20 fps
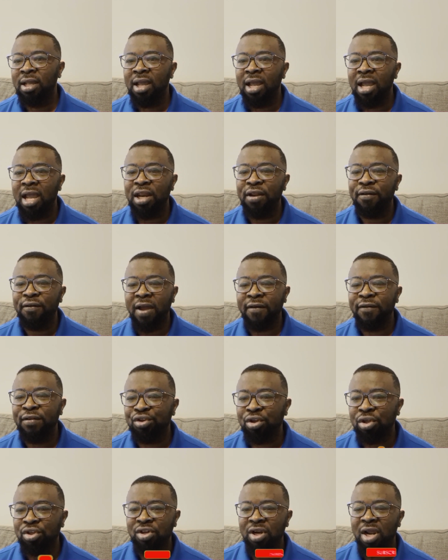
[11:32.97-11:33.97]
And if you haven't
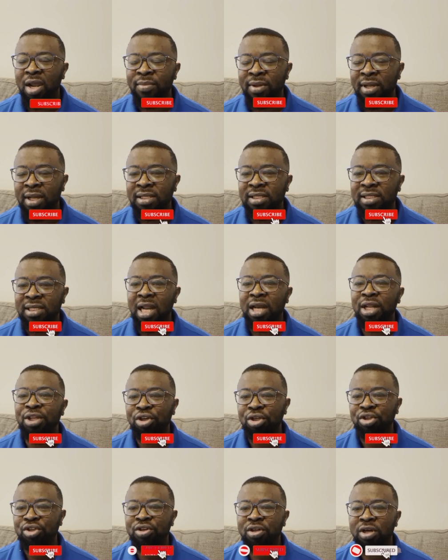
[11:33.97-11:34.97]
subscribed yet, kindly
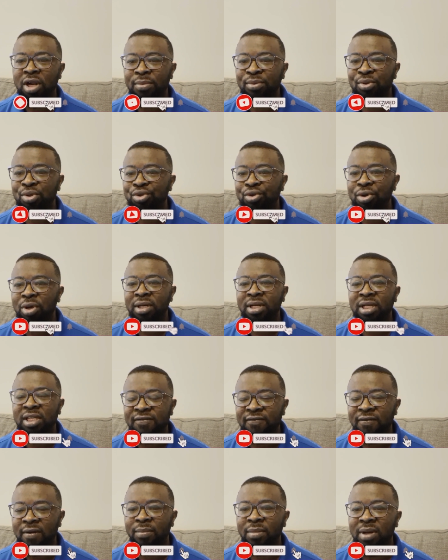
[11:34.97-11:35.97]
subscribe to join
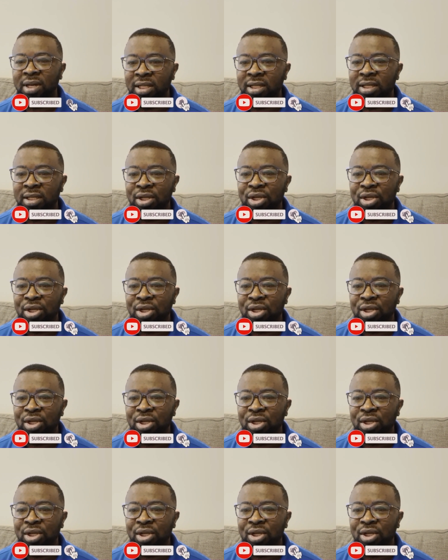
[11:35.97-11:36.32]
this family